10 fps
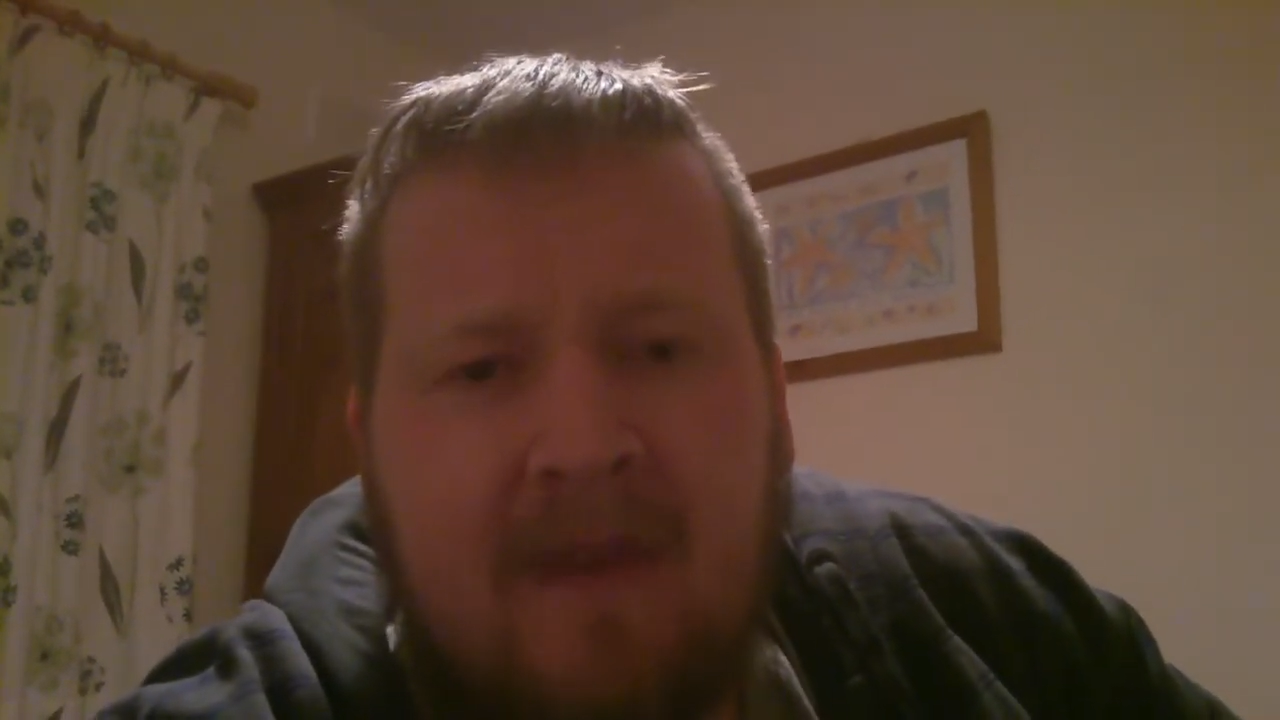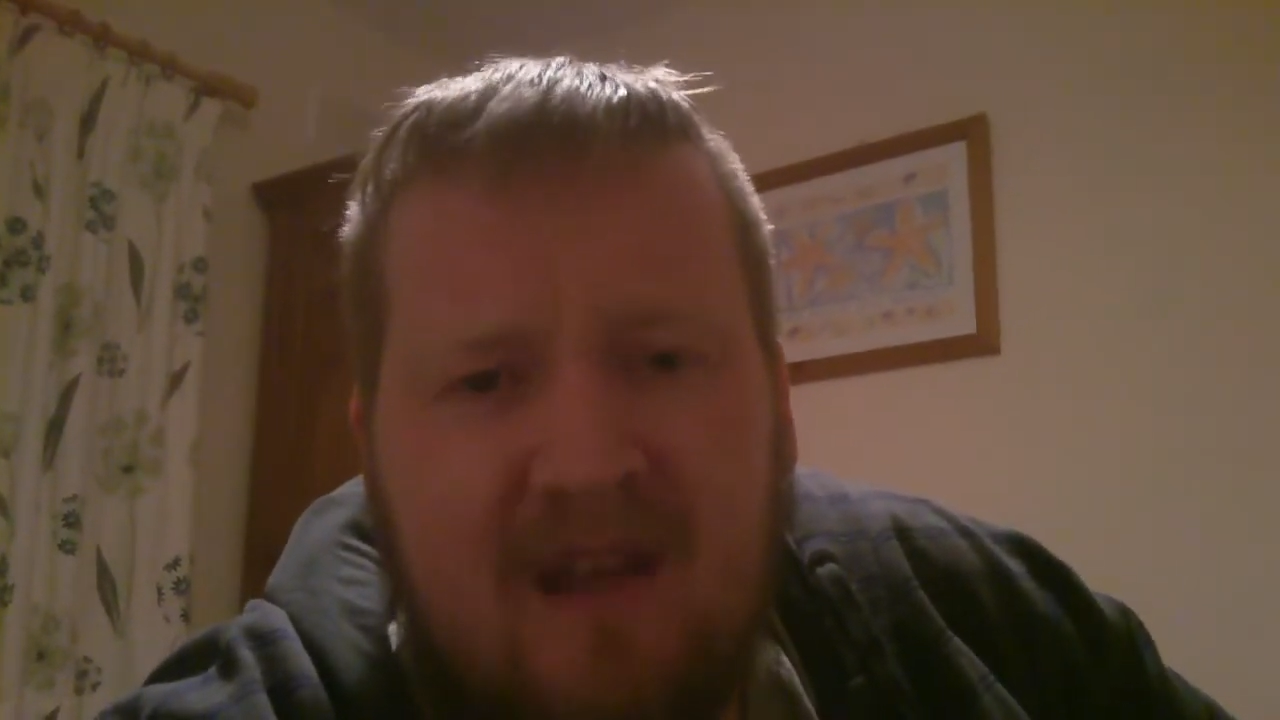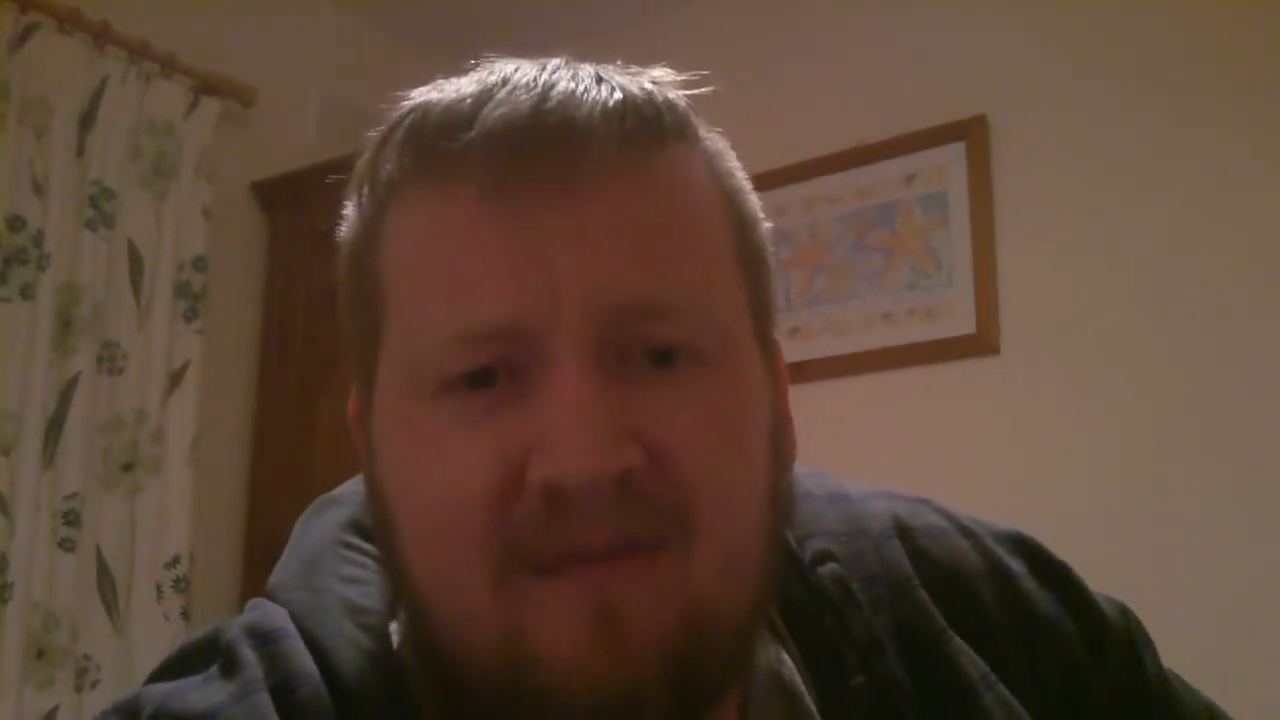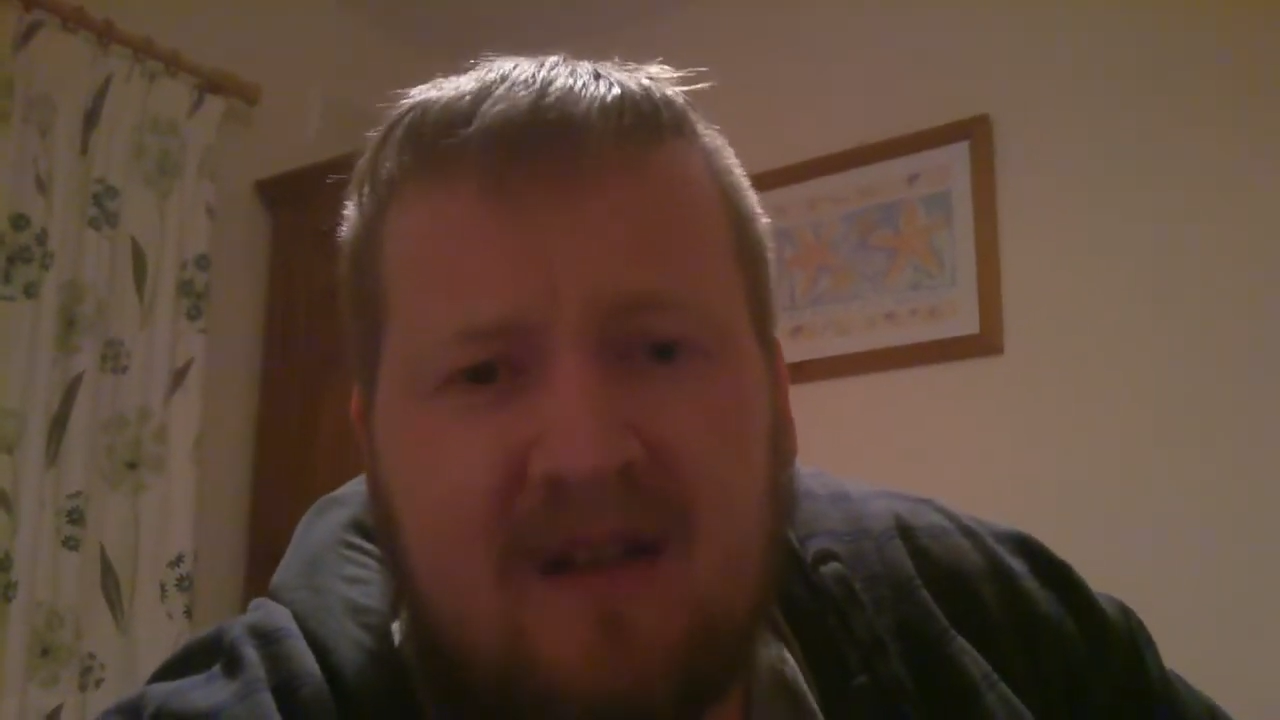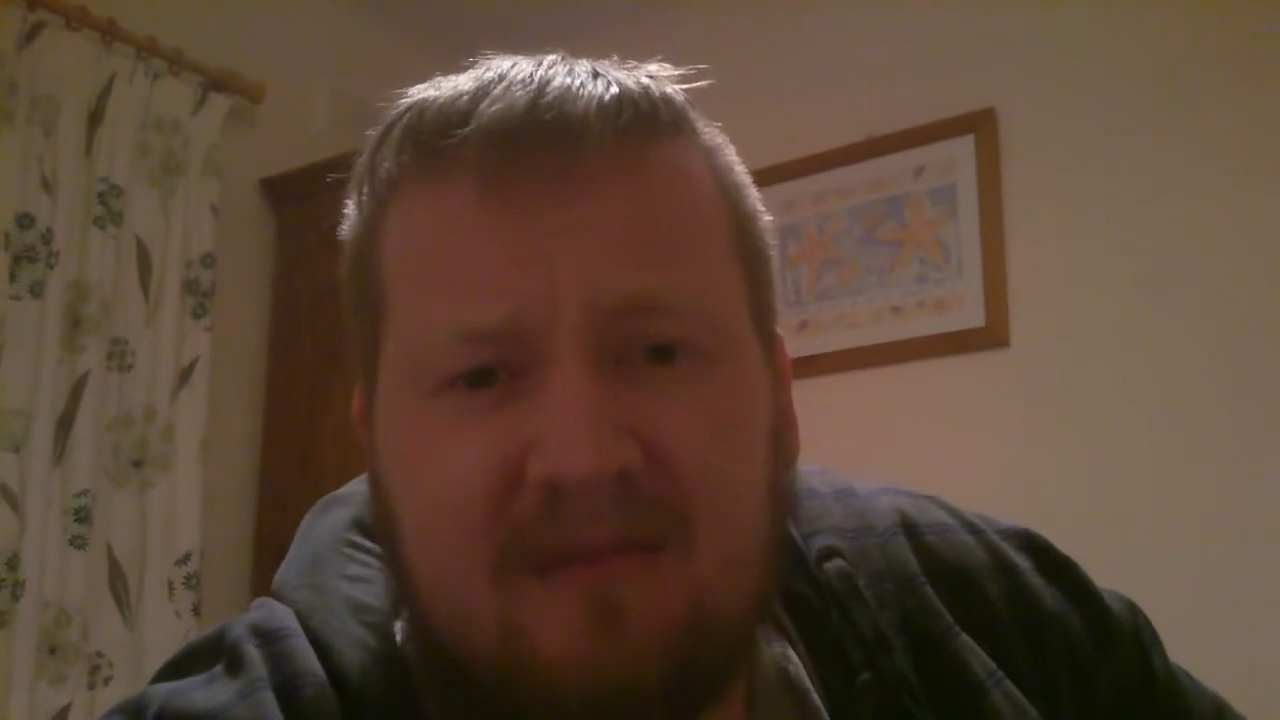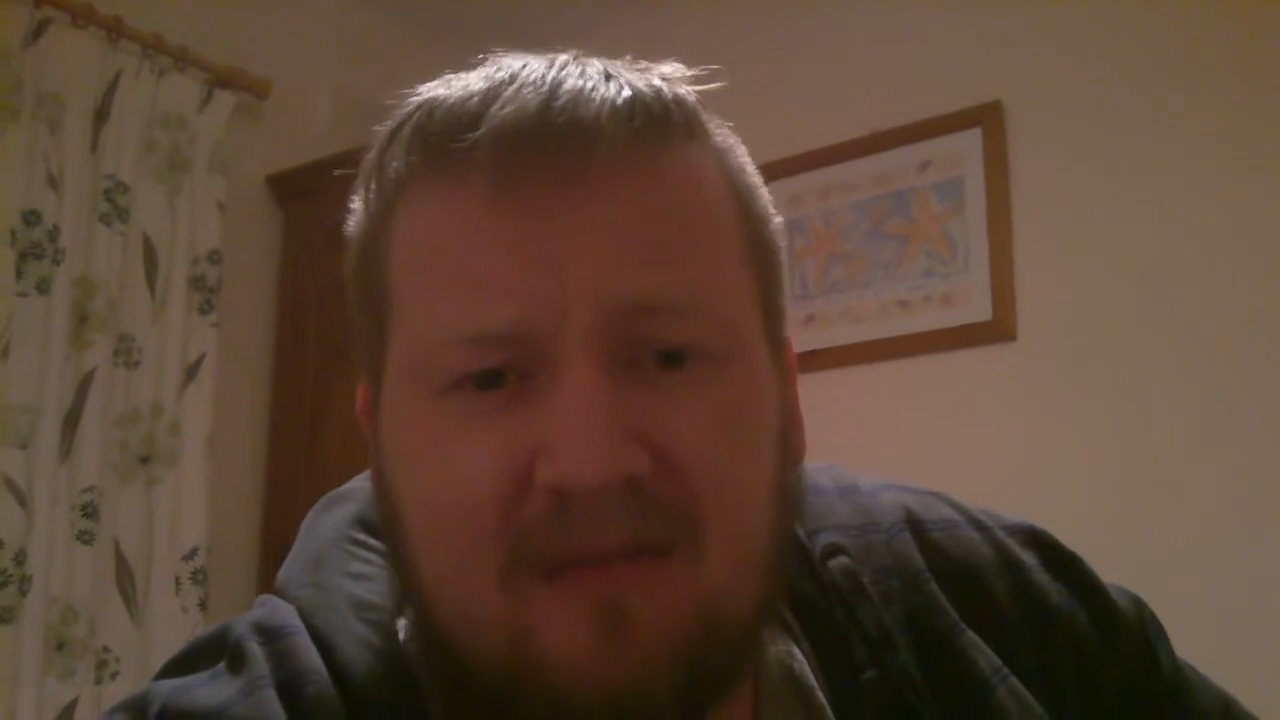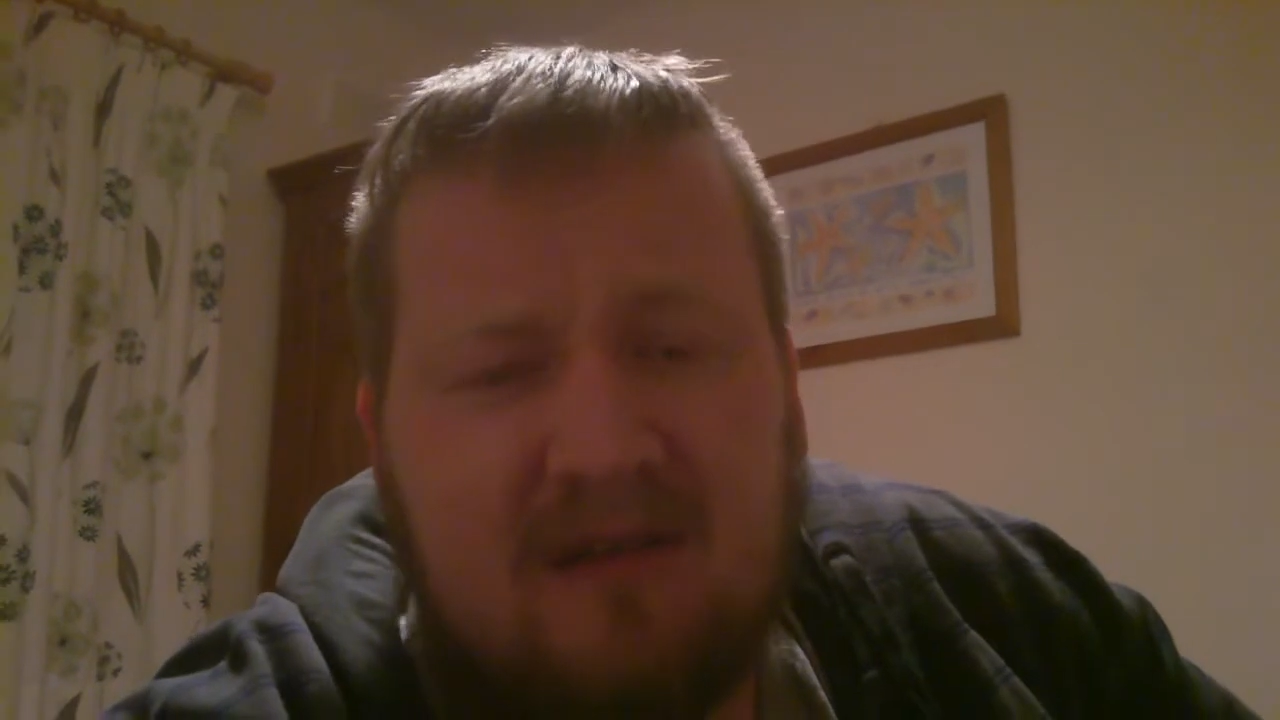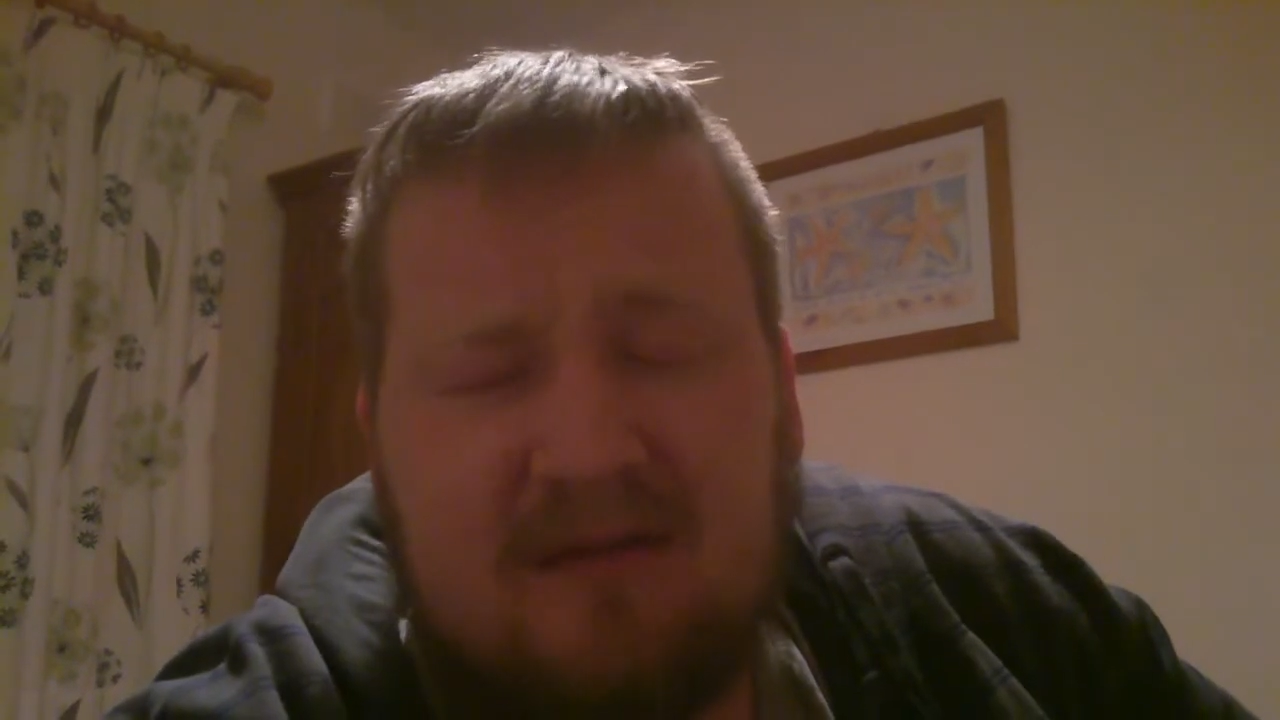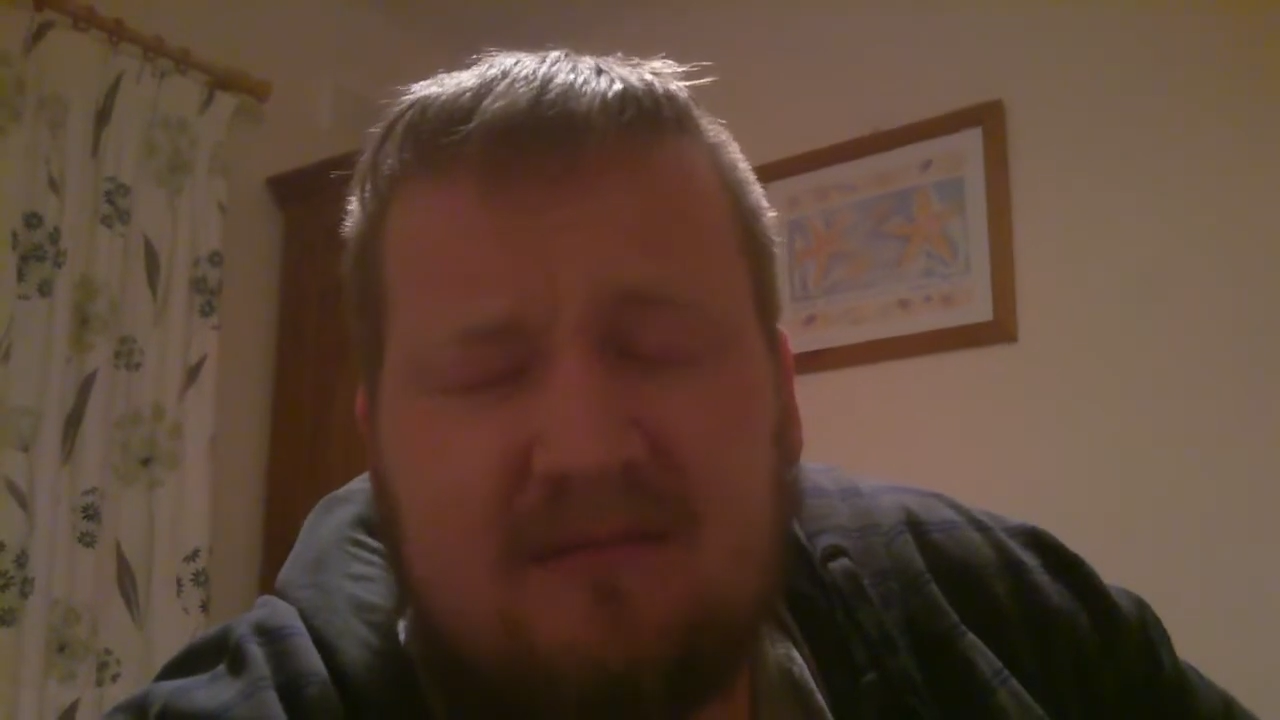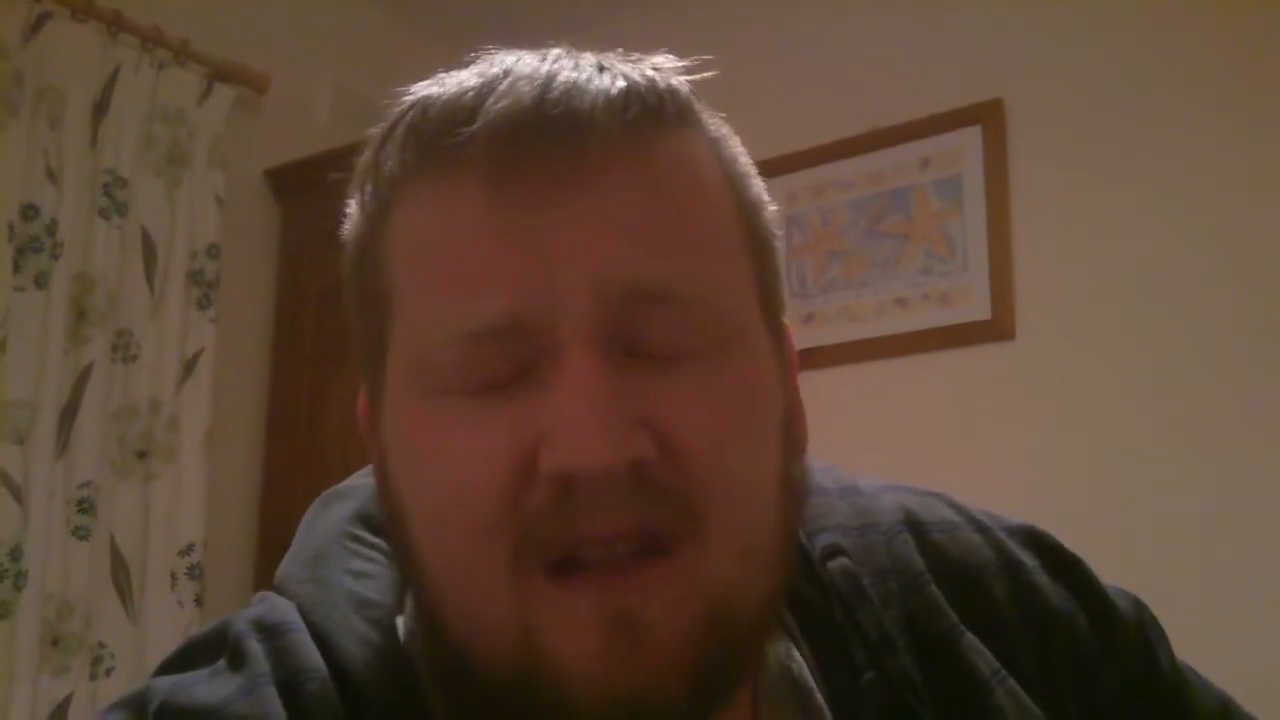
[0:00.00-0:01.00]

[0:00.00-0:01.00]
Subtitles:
even when